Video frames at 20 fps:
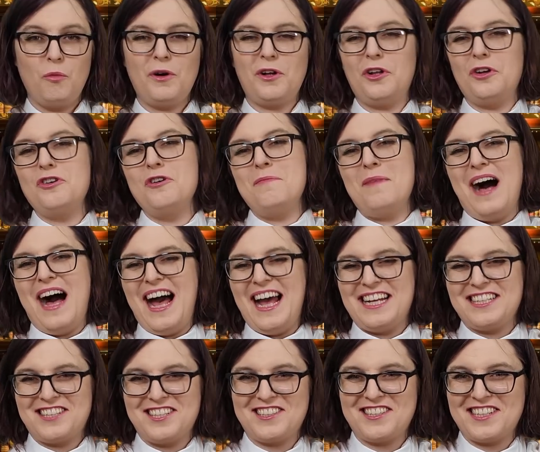Well, who am
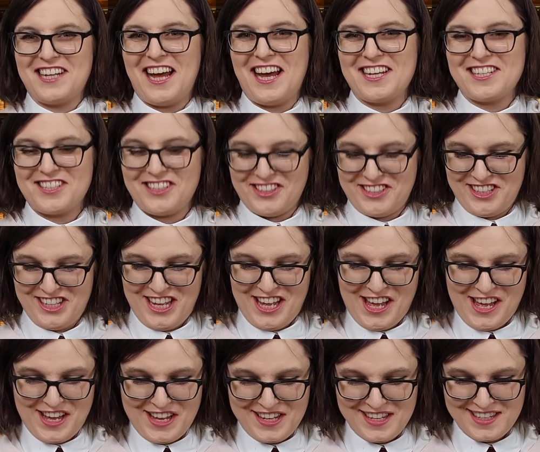I to deny such
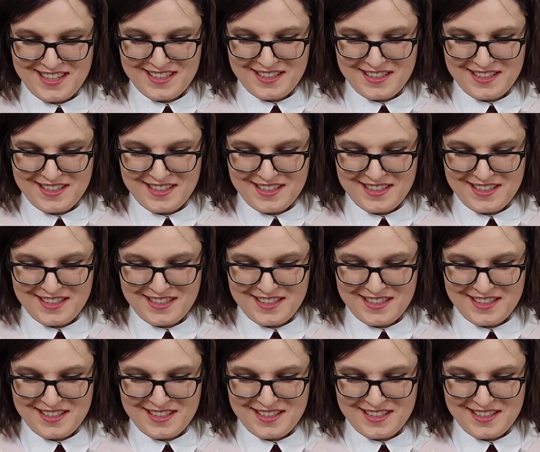a